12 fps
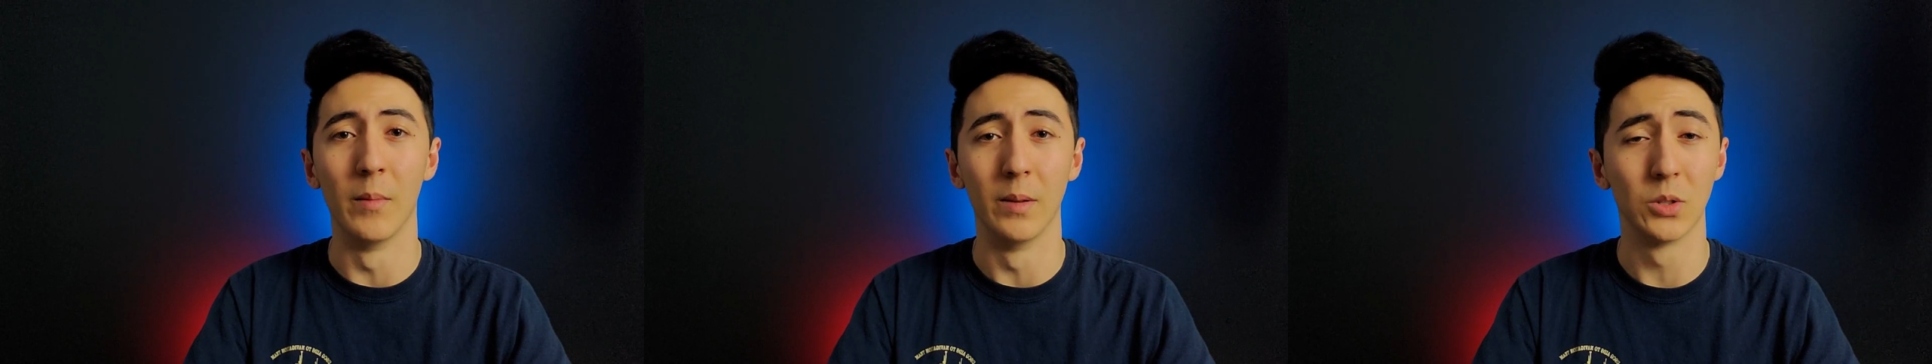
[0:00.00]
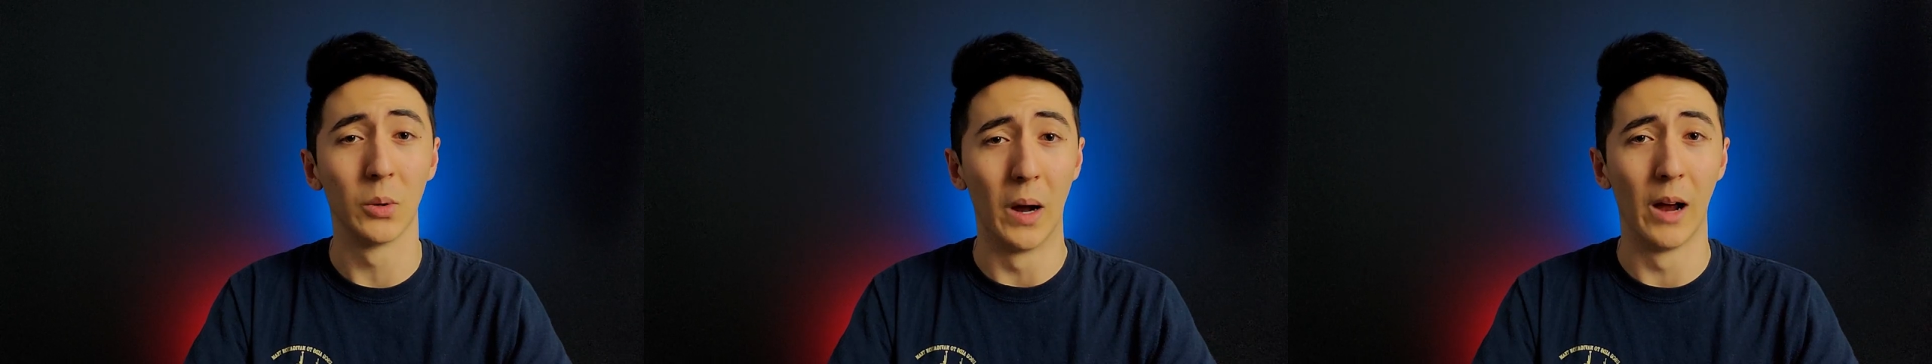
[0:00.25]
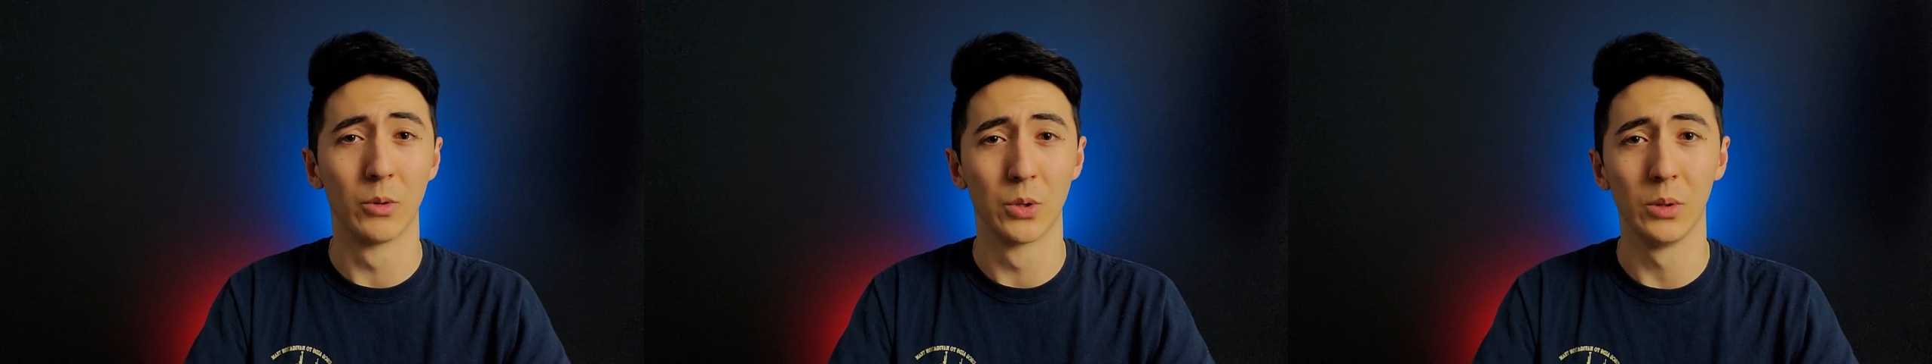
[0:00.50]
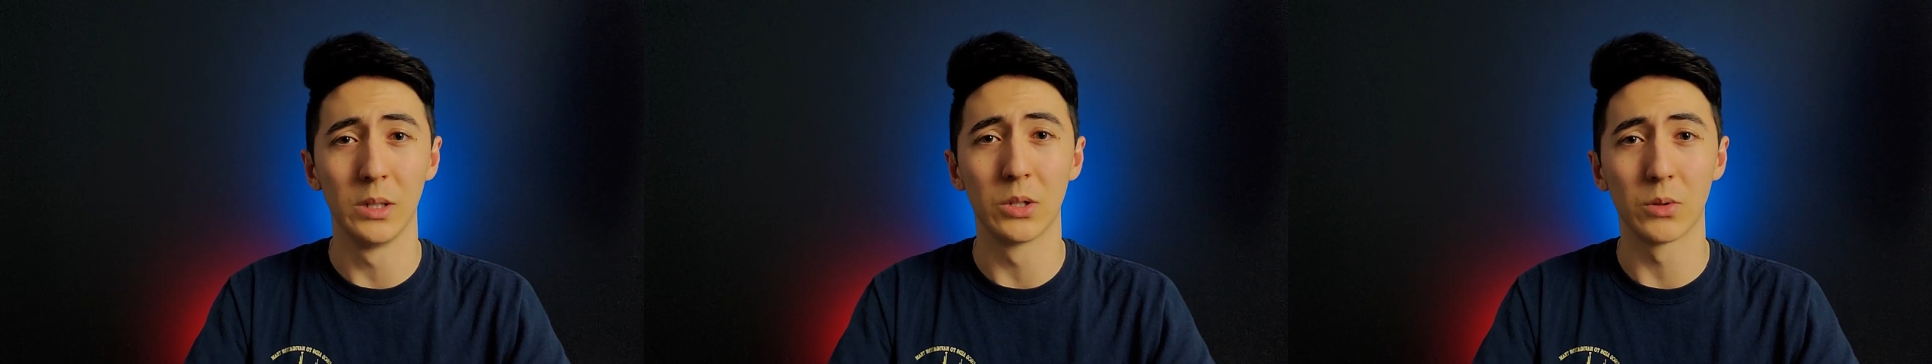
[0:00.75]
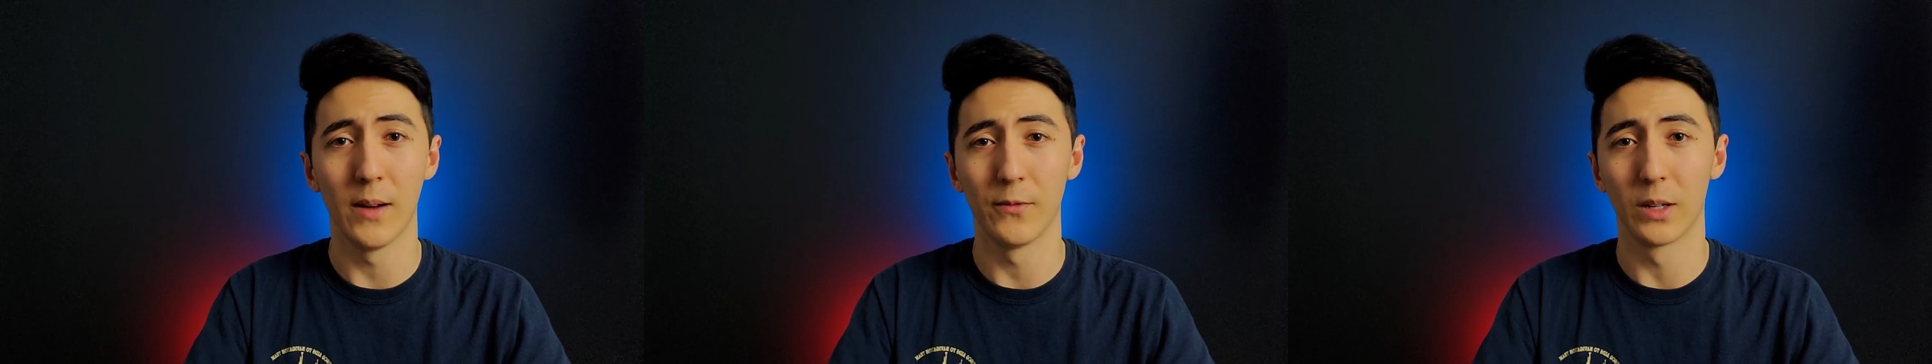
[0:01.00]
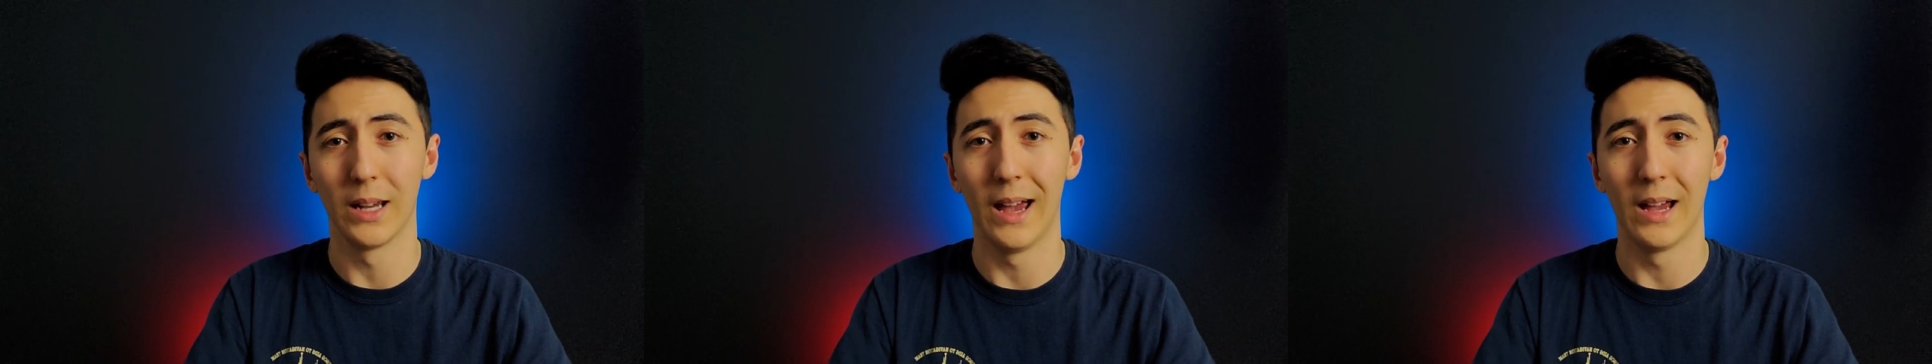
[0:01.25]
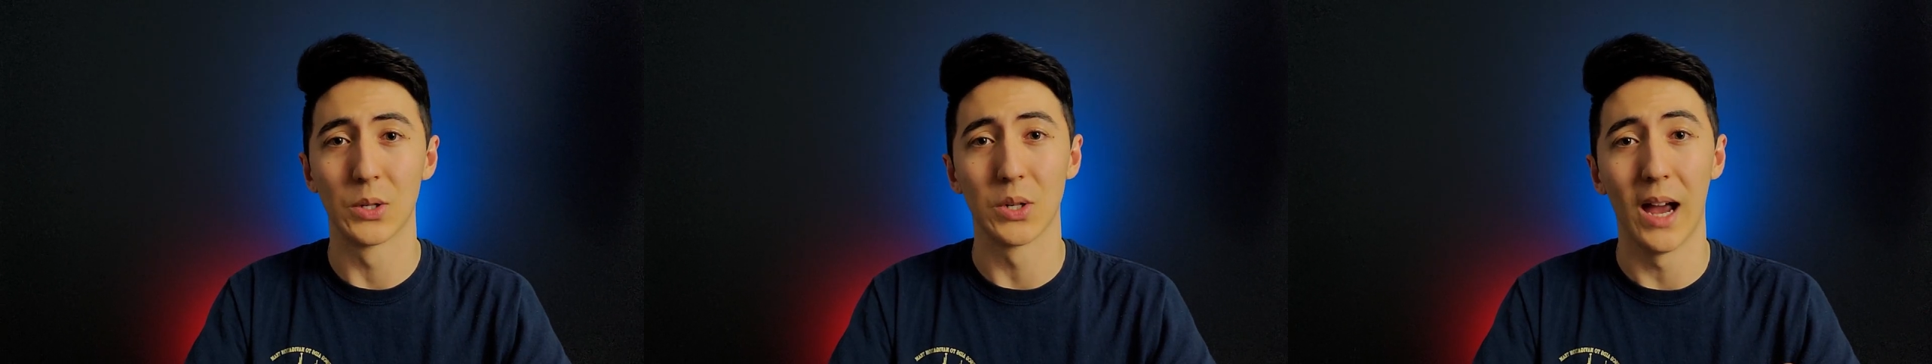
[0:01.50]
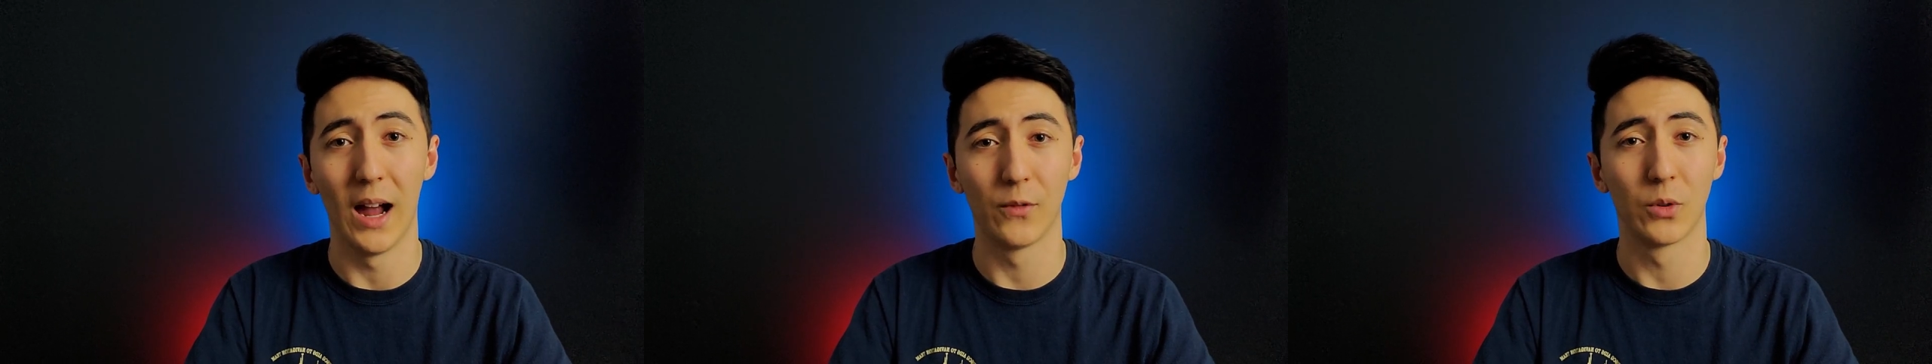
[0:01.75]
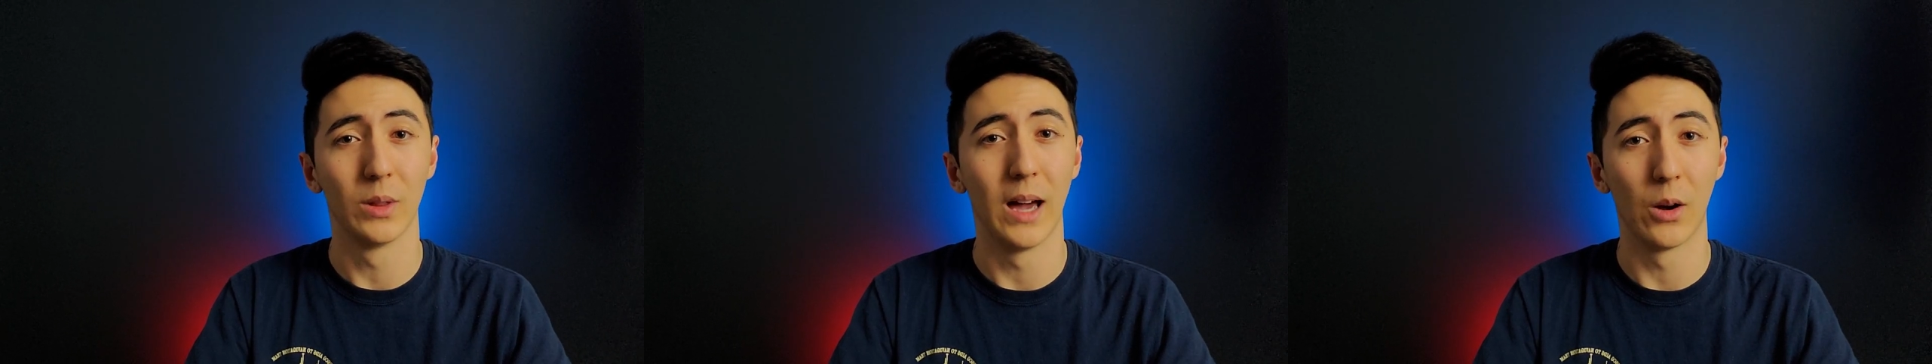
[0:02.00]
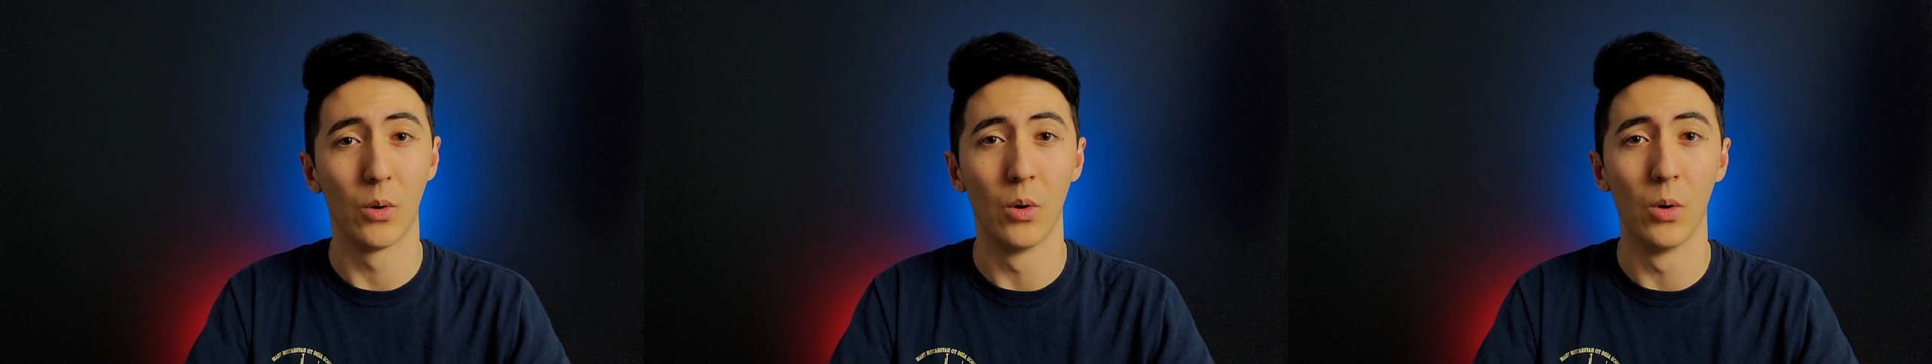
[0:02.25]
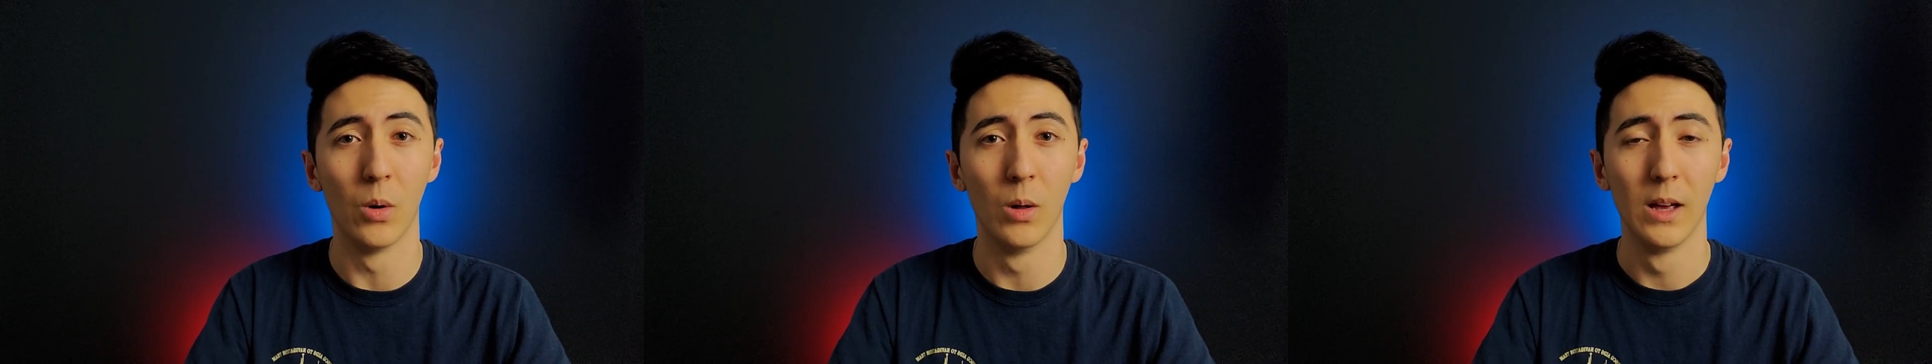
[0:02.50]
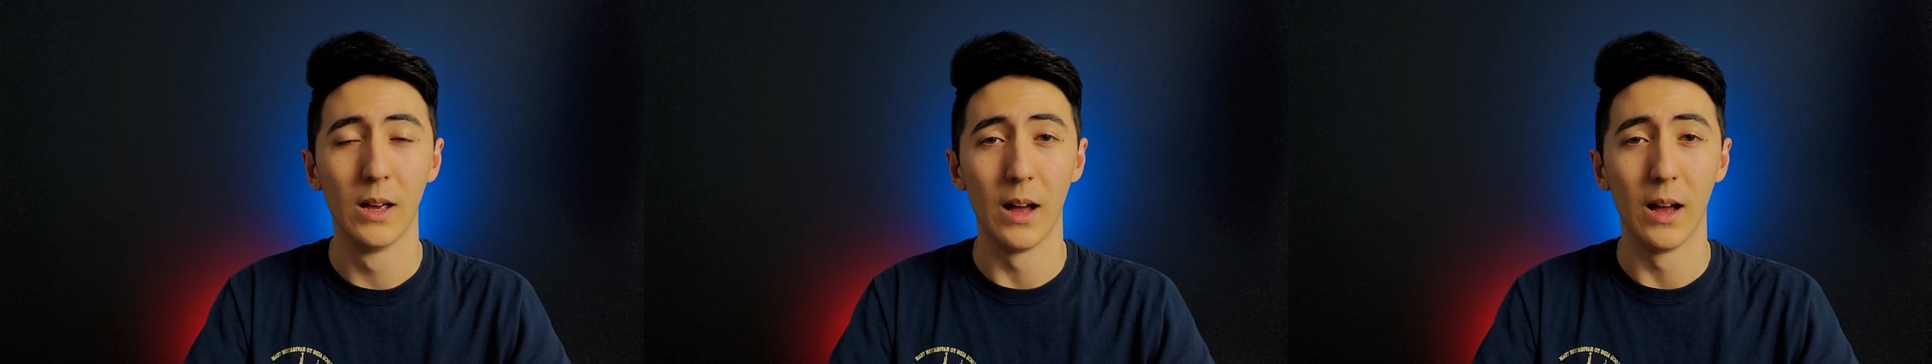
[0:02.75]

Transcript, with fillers: So I was really strapped for cash after that whole